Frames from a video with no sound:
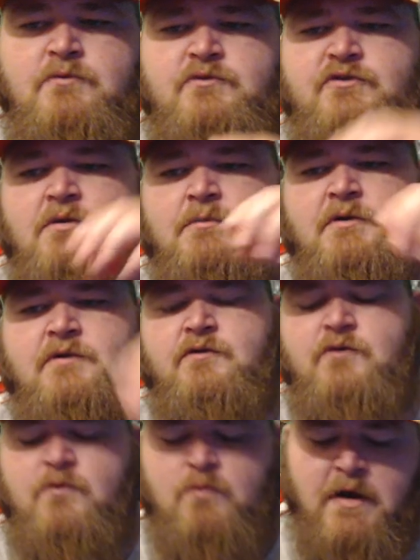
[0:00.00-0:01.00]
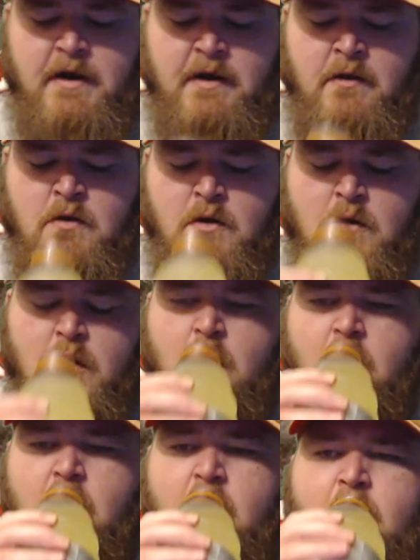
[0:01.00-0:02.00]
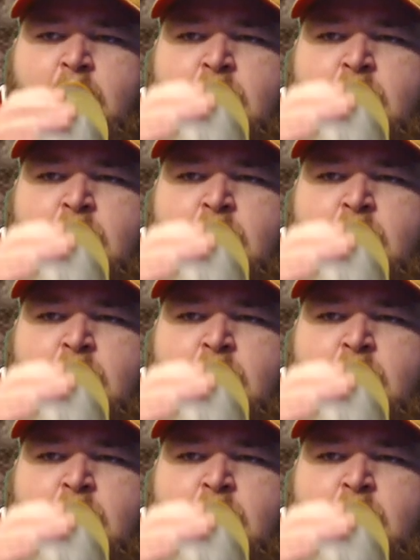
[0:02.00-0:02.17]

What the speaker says: jumped into the ring. Uh,